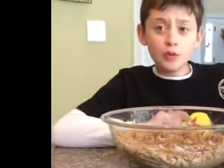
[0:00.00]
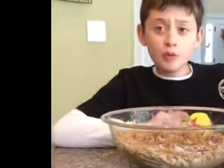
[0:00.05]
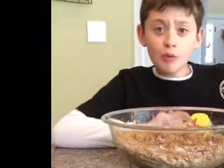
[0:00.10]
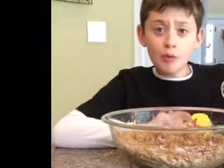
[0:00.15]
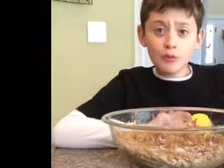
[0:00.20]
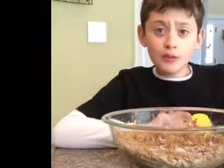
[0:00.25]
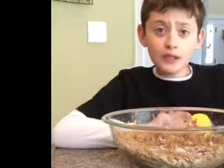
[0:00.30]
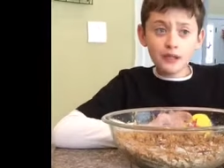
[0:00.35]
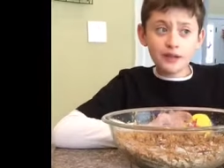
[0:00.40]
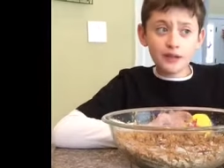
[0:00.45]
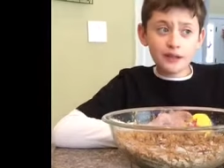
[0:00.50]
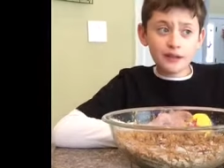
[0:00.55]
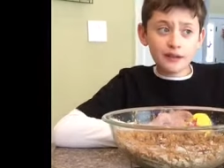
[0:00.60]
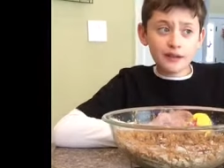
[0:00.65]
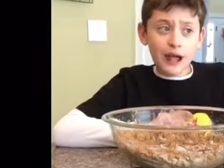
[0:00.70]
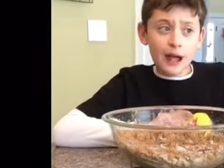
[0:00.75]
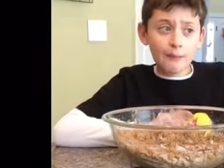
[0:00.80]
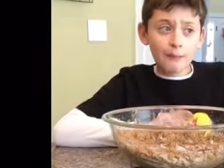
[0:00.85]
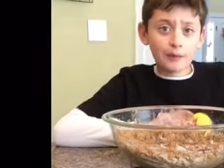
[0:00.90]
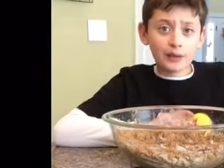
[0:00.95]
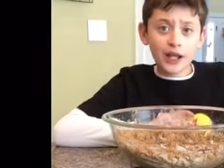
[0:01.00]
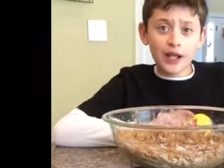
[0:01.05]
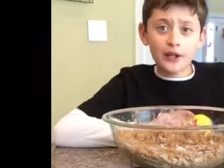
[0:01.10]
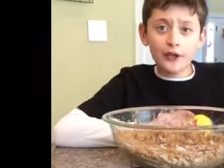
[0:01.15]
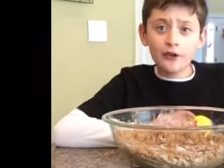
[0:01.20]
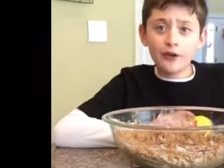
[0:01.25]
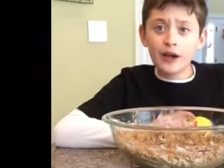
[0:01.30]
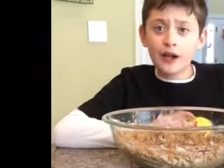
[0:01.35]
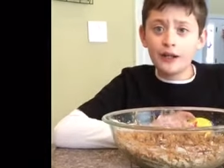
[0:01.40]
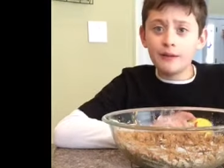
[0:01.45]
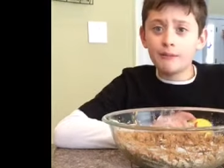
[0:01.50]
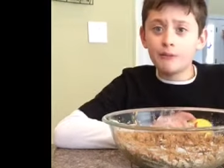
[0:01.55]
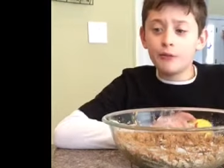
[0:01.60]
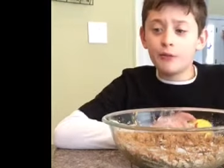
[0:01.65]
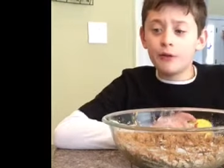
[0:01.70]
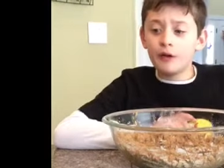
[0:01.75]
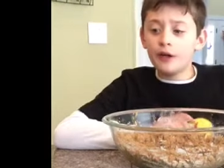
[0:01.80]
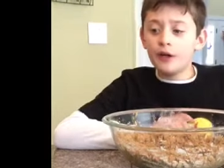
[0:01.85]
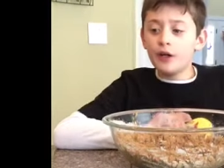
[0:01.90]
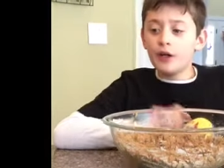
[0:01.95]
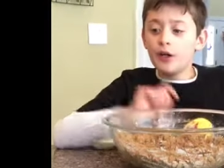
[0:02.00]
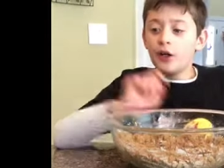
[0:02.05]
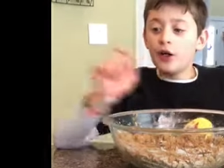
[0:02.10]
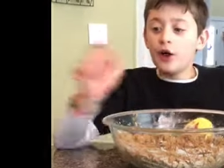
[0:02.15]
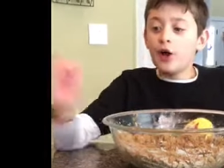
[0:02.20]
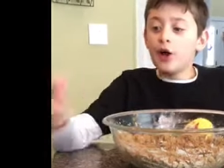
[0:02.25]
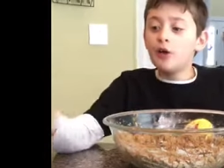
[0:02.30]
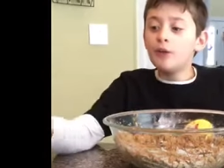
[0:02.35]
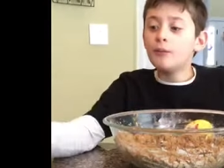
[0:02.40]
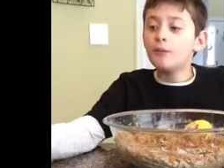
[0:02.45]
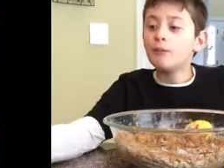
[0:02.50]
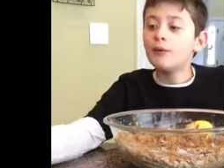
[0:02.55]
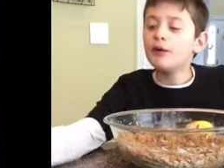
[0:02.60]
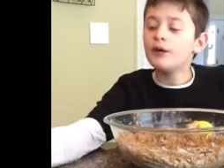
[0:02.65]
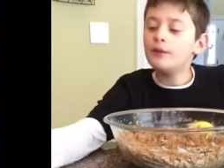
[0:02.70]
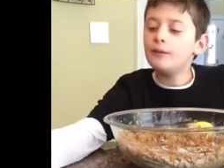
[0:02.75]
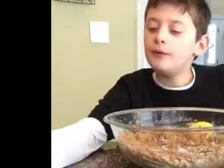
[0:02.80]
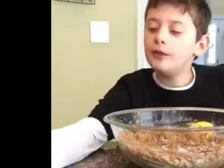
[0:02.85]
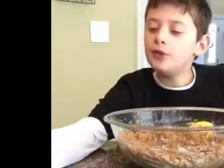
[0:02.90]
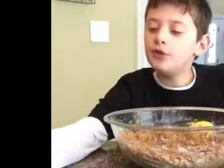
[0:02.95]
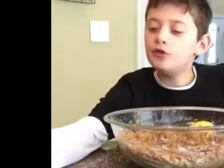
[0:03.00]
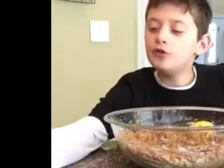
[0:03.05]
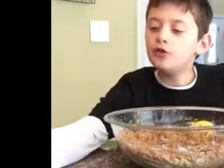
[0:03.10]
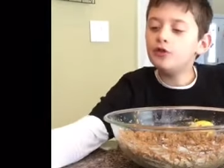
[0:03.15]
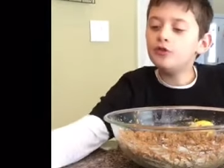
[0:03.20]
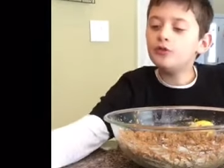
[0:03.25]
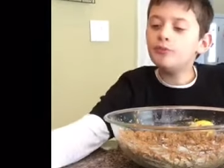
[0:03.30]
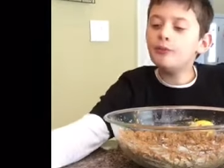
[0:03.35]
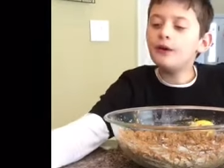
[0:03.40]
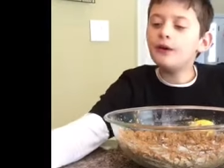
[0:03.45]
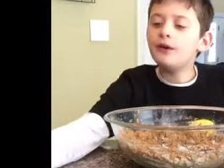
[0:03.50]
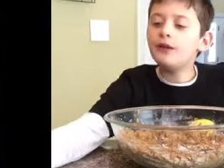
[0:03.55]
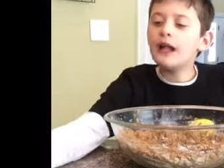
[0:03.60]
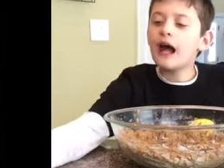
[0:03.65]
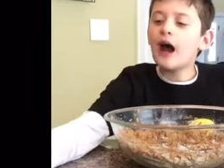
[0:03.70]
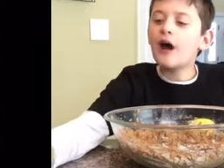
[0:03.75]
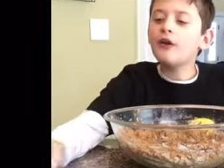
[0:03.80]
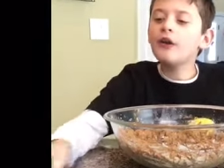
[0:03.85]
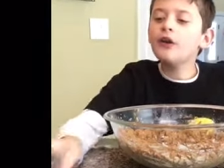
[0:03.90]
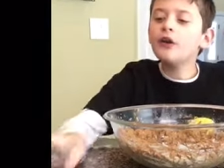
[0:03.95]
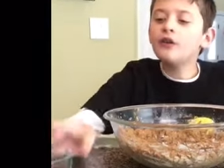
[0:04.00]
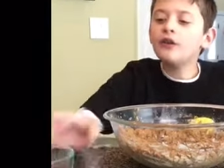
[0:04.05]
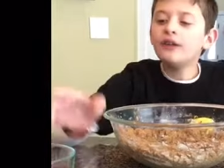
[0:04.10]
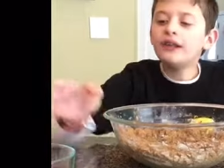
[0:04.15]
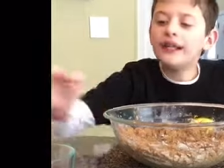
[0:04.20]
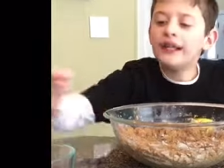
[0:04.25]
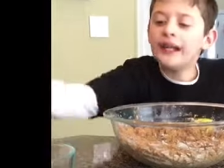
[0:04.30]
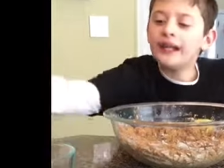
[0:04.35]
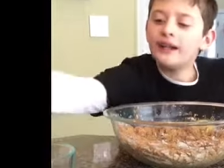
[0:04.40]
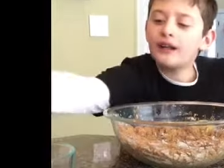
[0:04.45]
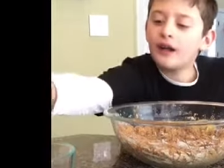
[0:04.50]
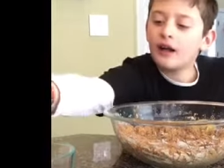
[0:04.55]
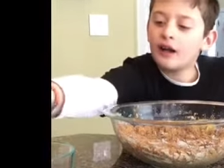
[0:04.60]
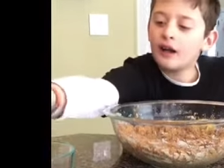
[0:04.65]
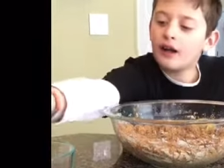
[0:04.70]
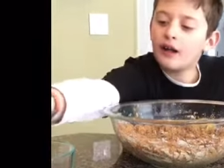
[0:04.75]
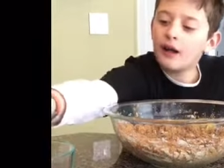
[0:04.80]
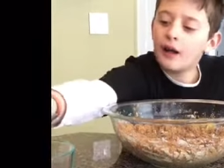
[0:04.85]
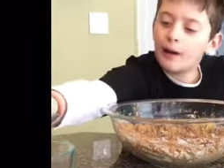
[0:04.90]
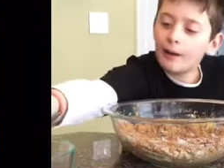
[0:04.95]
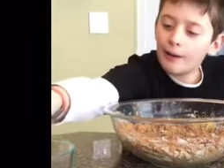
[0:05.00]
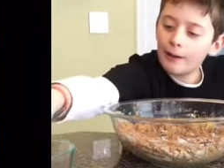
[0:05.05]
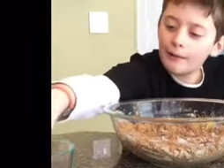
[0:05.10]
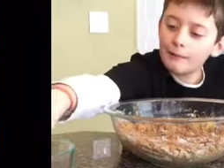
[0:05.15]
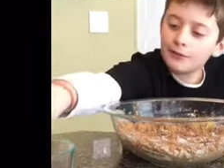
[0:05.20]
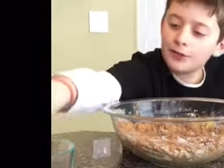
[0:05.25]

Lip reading: won't need that blender anymore. But now you'll need a